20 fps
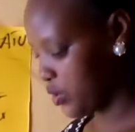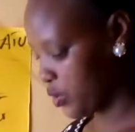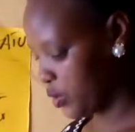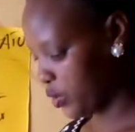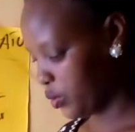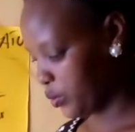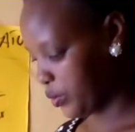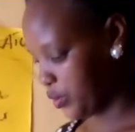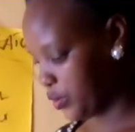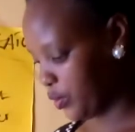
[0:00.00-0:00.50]
all
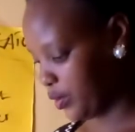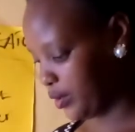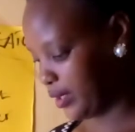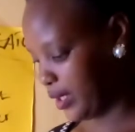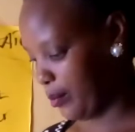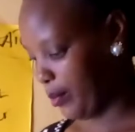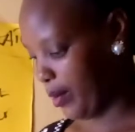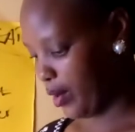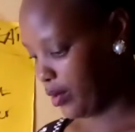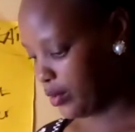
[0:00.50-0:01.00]
we talked
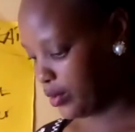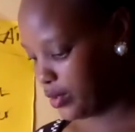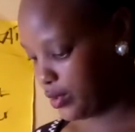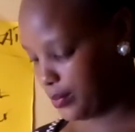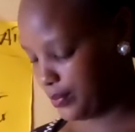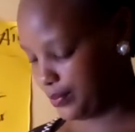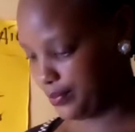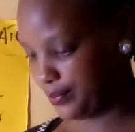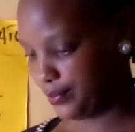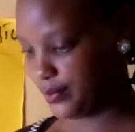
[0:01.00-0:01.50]
about.
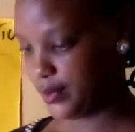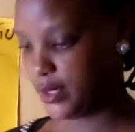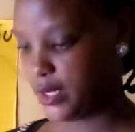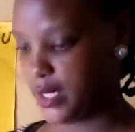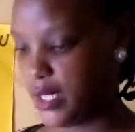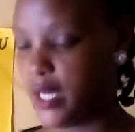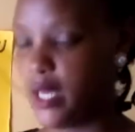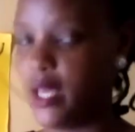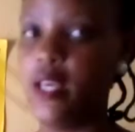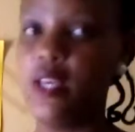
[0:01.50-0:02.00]

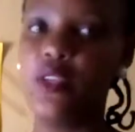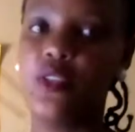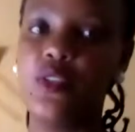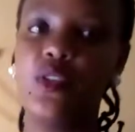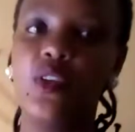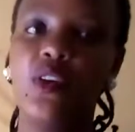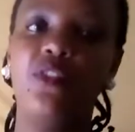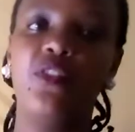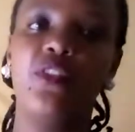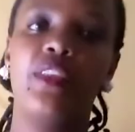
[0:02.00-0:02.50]
So
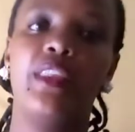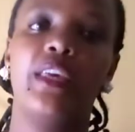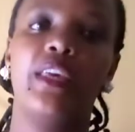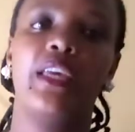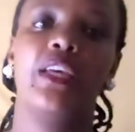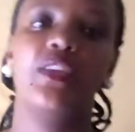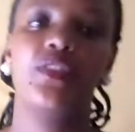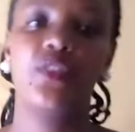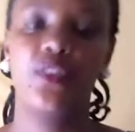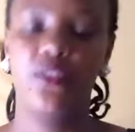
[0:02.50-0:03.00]
for the
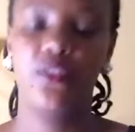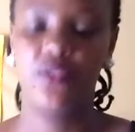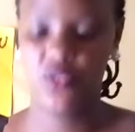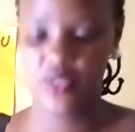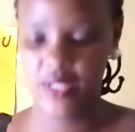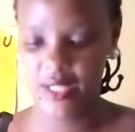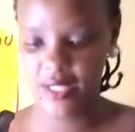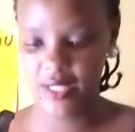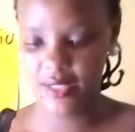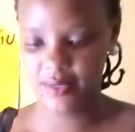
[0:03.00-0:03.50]
case of
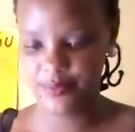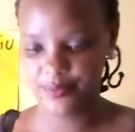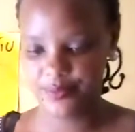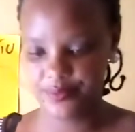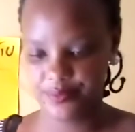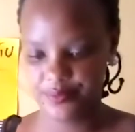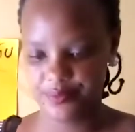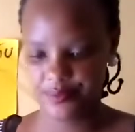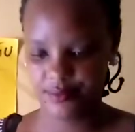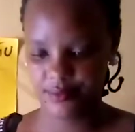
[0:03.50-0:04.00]
today,
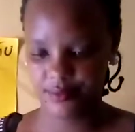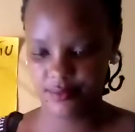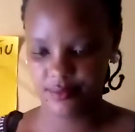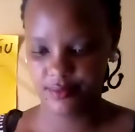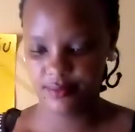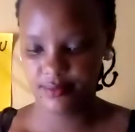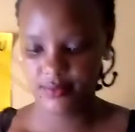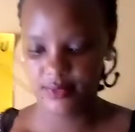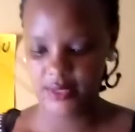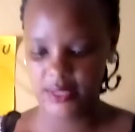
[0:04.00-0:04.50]

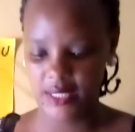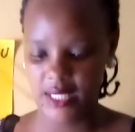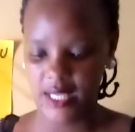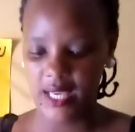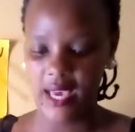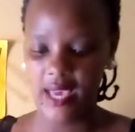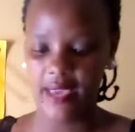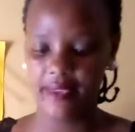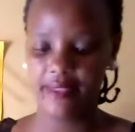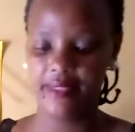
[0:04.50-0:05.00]

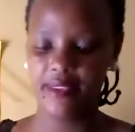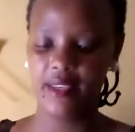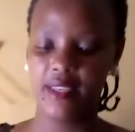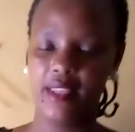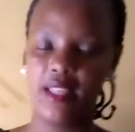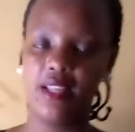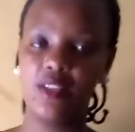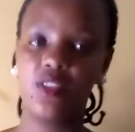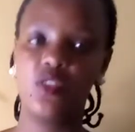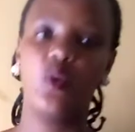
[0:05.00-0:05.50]
I think
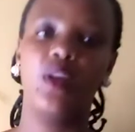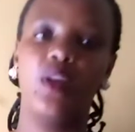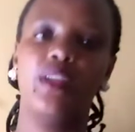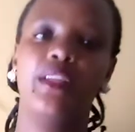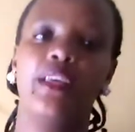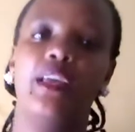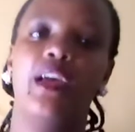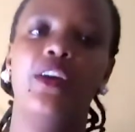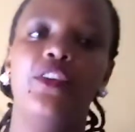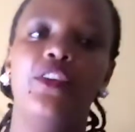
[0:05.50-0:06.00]
that's what I
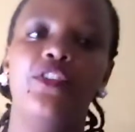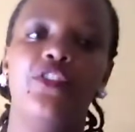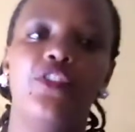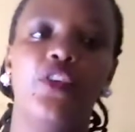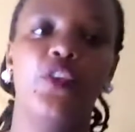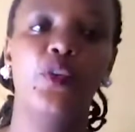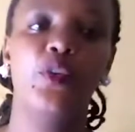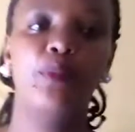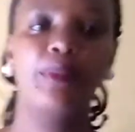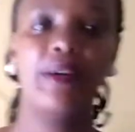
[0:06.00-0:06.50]
had for
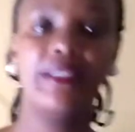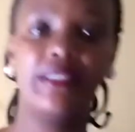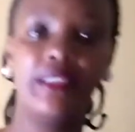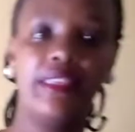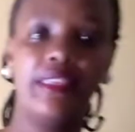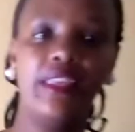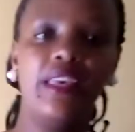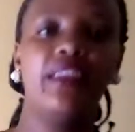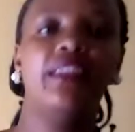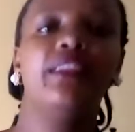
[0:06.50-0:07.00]
you. But
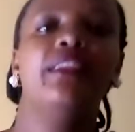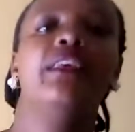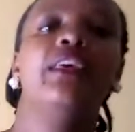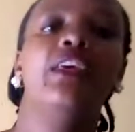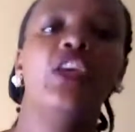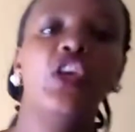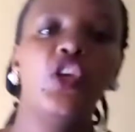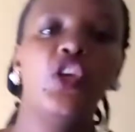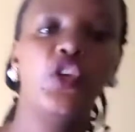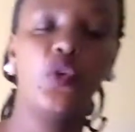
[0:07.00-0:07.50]
then
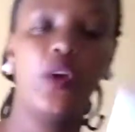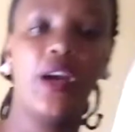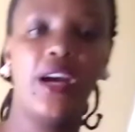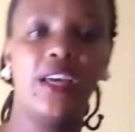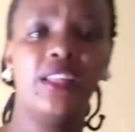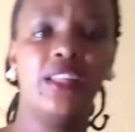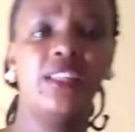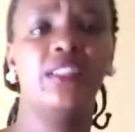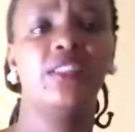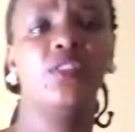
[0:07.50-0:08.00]
you
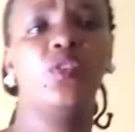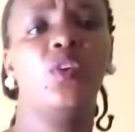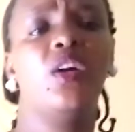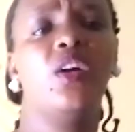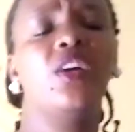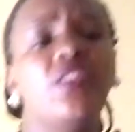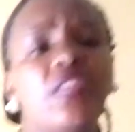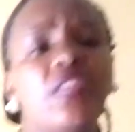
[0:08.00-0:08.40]
can